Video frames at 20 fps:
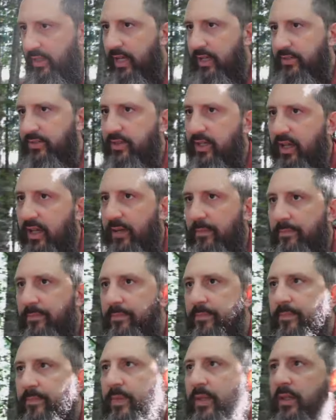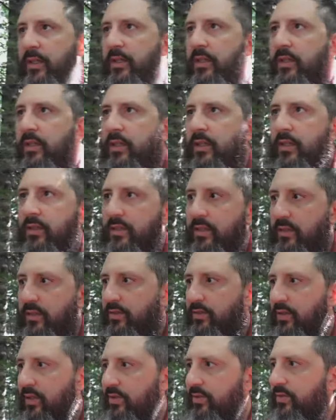the last time to
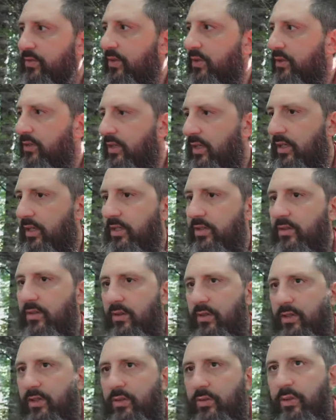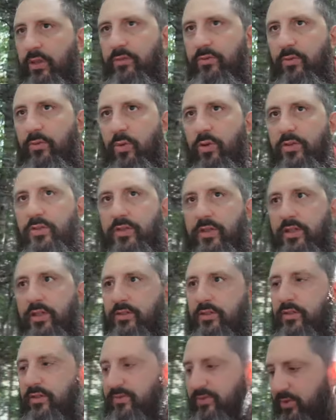this country and he's going to do even worse
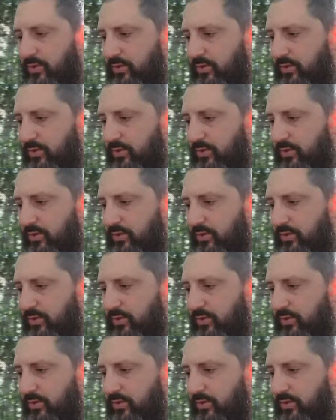things in the